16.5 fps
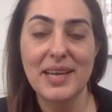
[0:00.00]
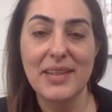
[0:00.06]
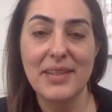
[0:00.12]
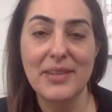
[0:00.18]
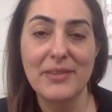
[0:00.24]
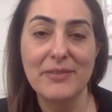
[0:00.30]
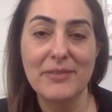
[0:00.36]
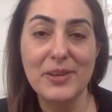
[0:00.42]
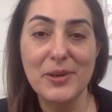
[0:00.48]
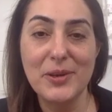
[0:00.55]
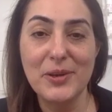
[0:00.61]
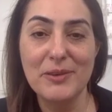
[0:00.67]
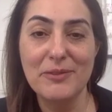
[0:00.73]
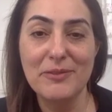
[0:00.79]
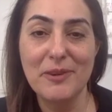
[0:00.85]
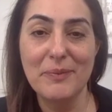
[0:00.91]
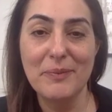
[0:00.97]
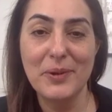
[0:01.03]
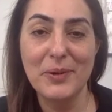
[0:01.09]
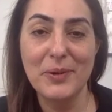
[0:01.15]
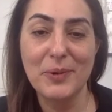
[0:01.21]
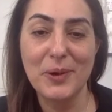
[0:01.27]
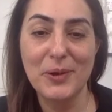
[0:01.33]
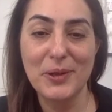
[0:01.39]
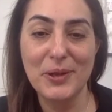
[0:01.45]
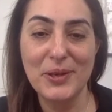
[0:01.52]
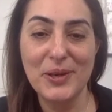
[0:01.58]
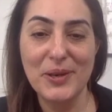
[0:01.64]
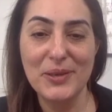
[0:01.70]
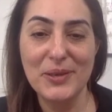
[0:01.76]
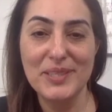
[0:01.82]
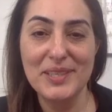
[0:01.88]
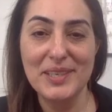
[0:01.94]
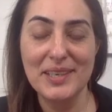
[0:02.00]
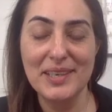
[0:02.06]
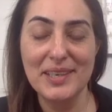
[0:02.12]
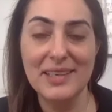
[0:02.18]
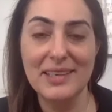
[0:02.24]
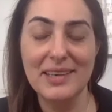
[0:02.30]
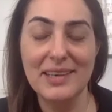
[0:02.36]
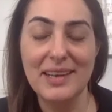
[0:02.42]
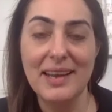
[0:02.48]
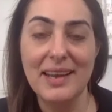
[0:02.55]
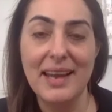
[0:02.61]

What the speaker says: The View from the Roller Coaster,